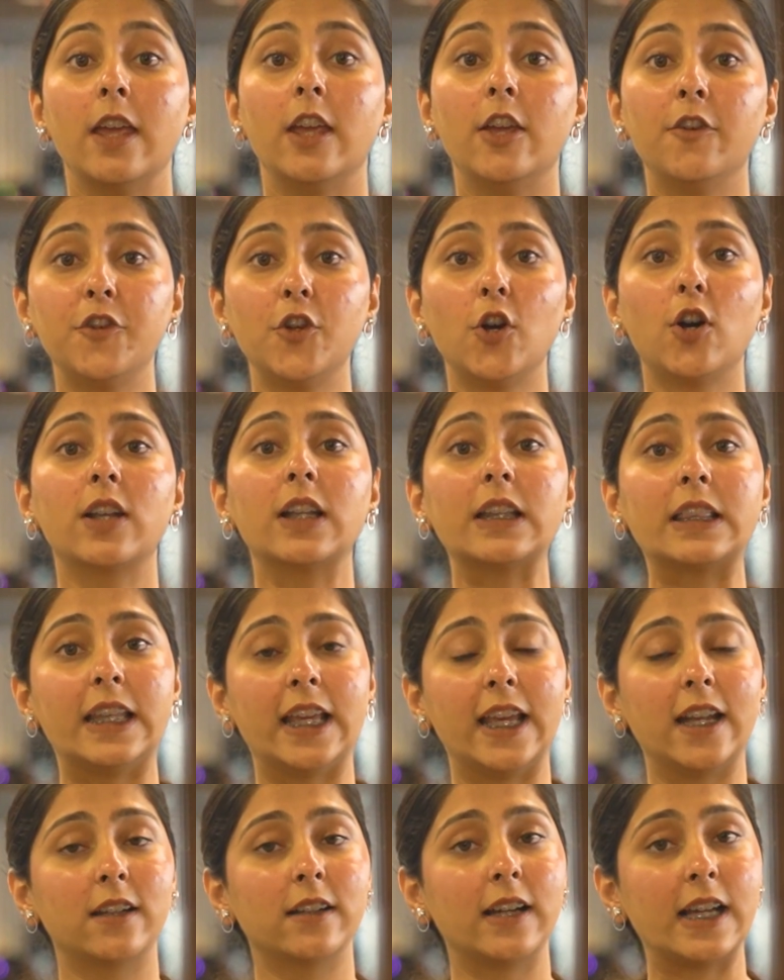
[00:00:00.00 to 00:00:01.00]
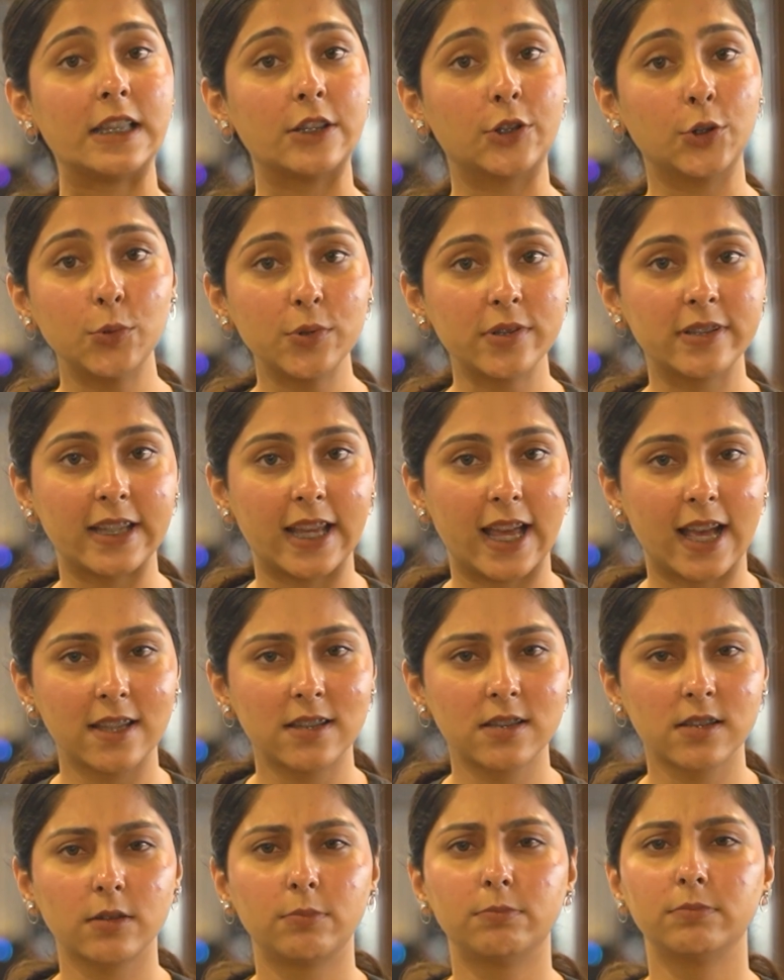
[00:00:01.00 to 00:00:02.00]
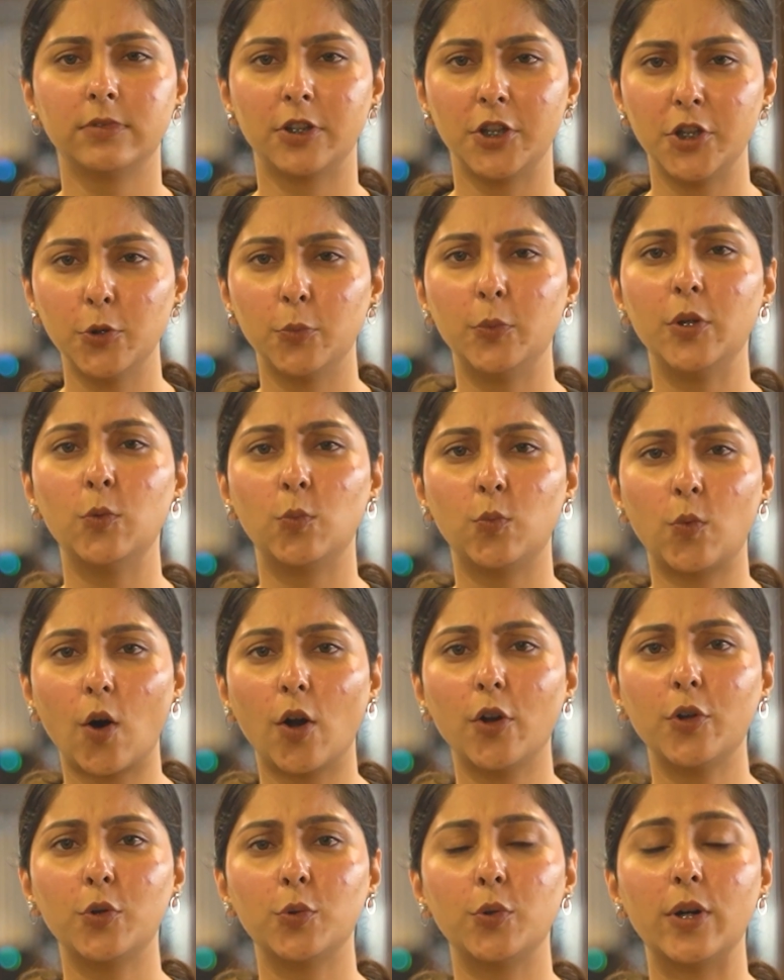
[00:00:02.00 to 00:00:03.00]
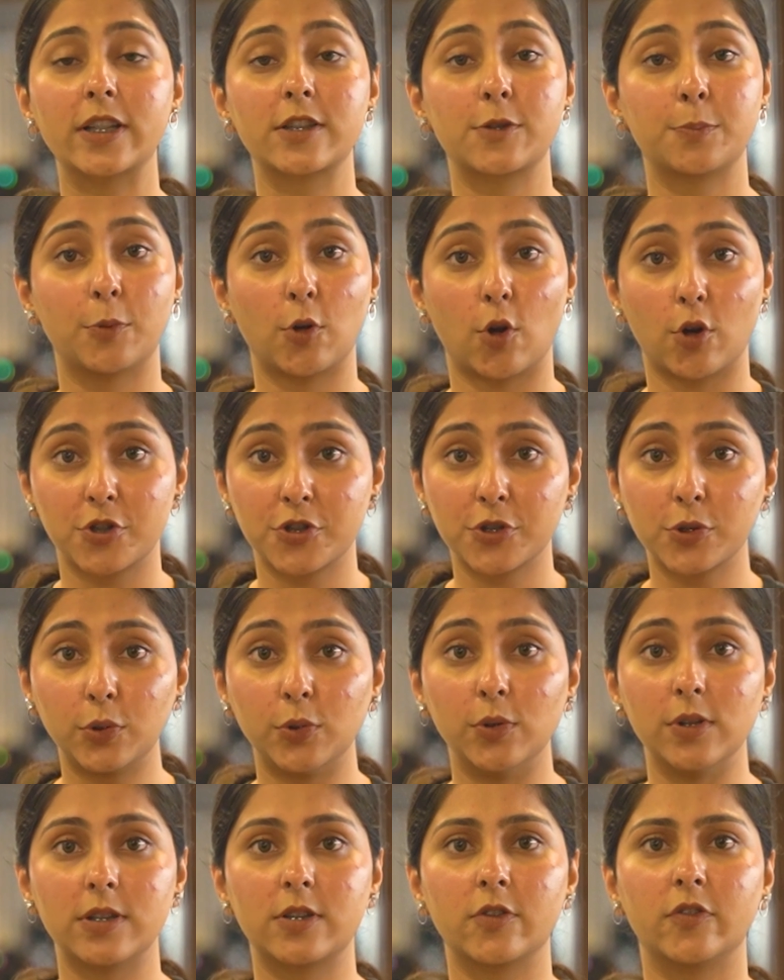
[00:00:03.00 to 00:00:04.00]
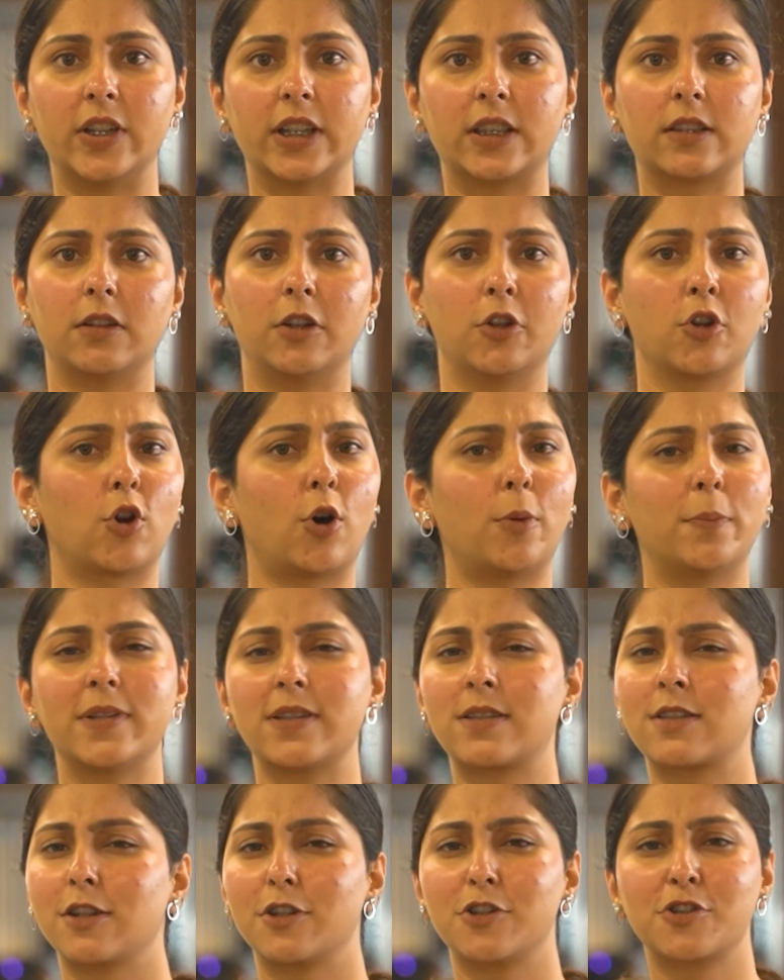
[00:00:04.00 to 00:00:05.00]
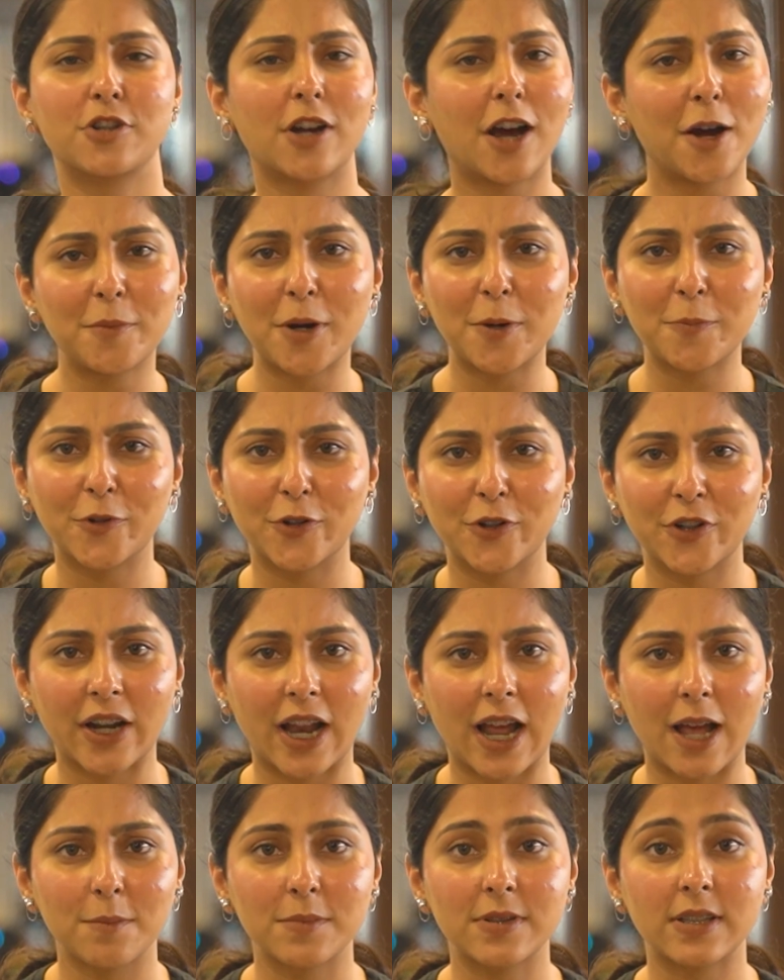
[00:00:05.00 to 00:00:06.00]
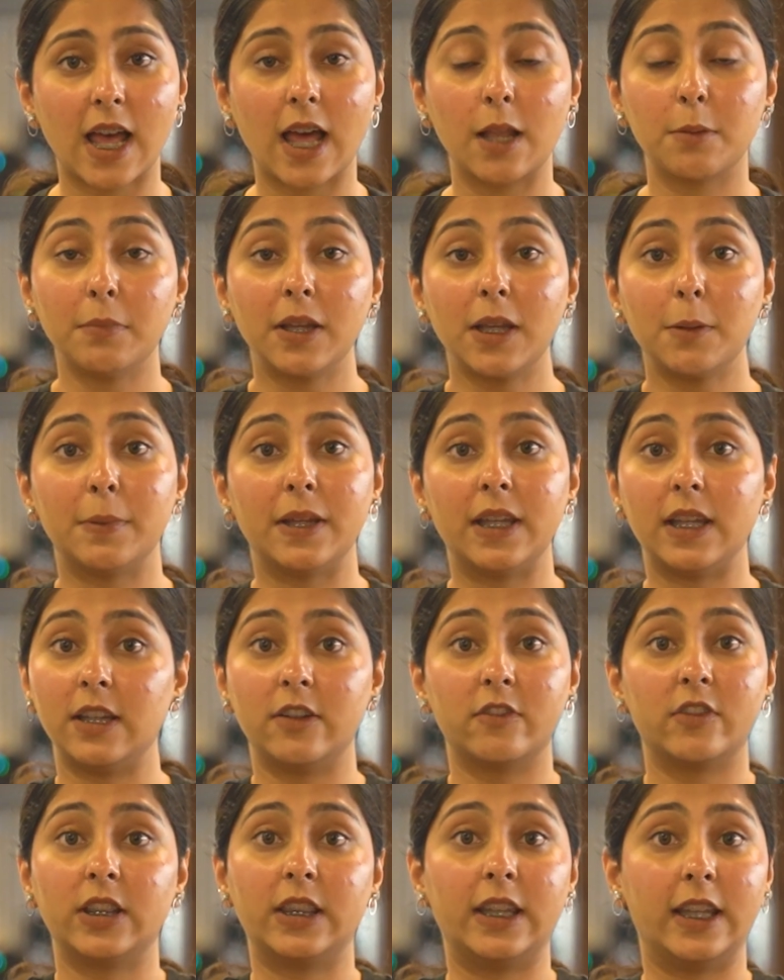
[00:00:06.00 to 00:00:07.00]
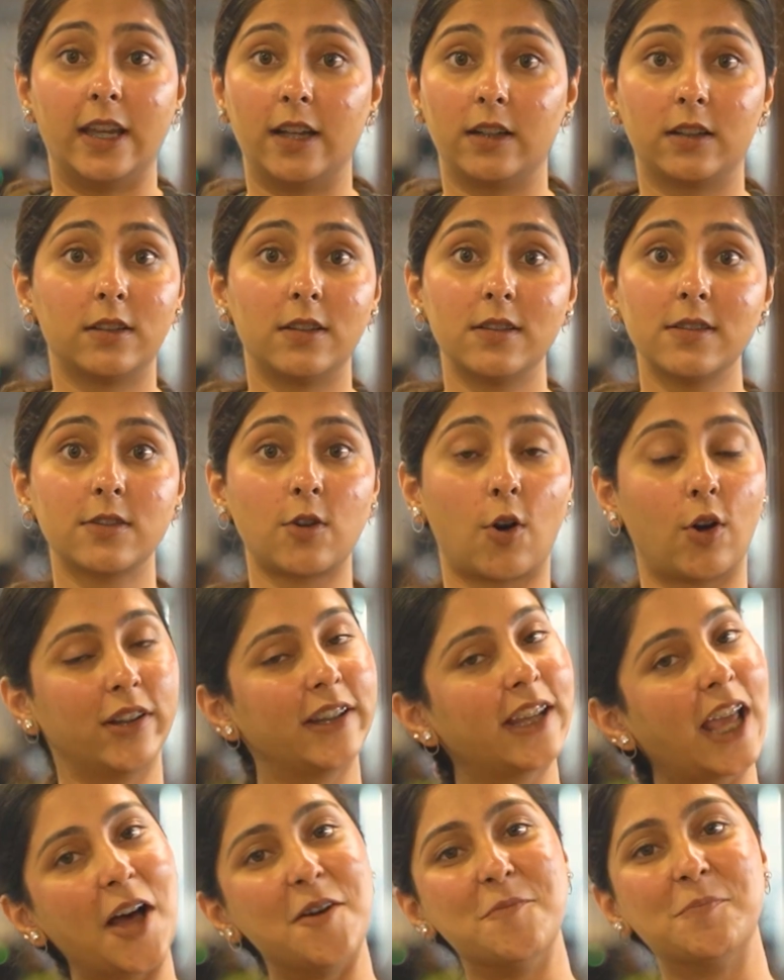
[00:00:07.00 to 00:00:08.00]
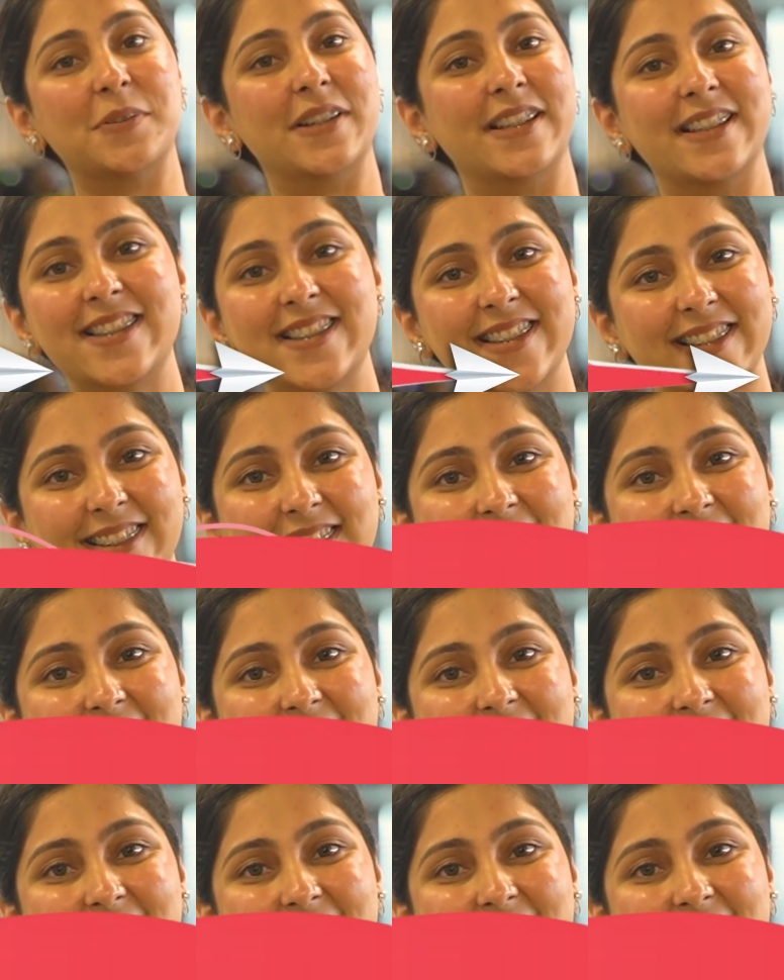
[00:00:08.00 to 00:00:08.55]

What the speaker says: If you are a theatre enthusiast, you will want to explore schools with robust drama programs and maybe even theatres on campus.